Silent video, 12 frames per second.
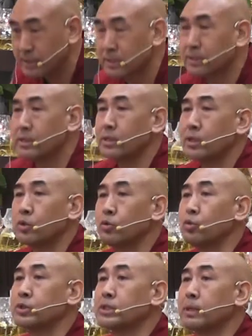I must
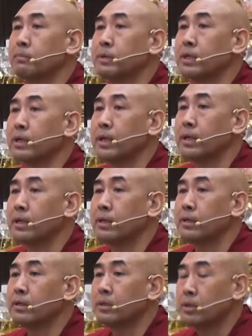do something,
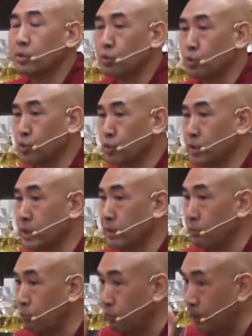right? You
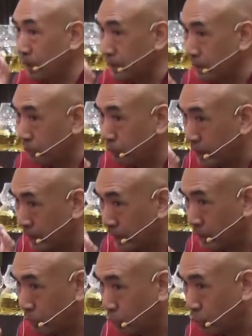should think,
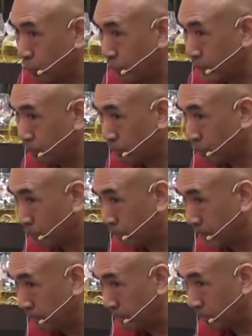whenever you face
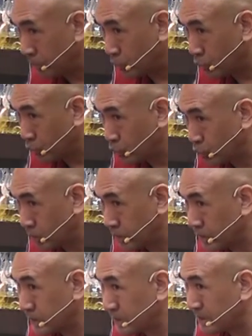problem, you
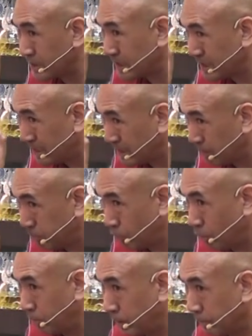should not think this is a
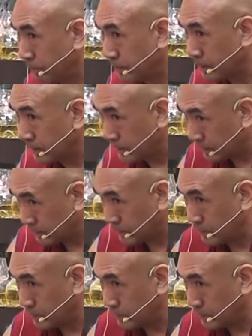really problem.